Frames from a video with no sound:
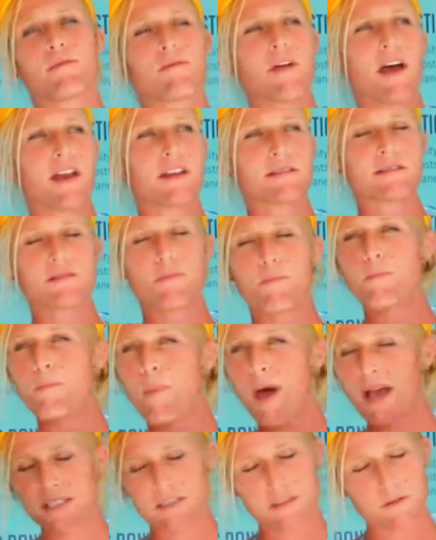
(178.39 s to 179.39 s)
That is the
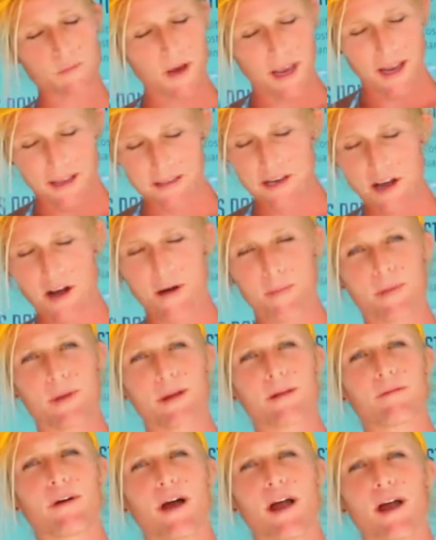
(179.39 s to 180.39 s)
best way to help
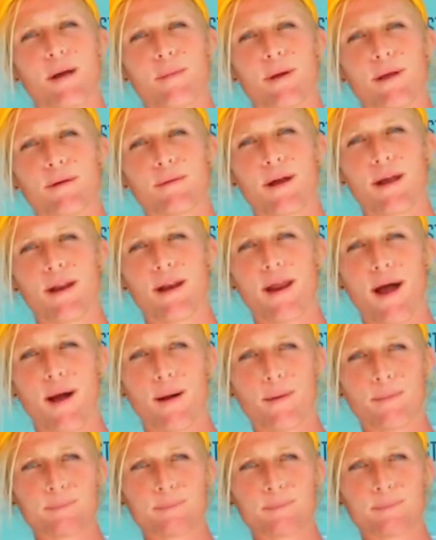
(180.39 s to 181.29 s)
the environment right now.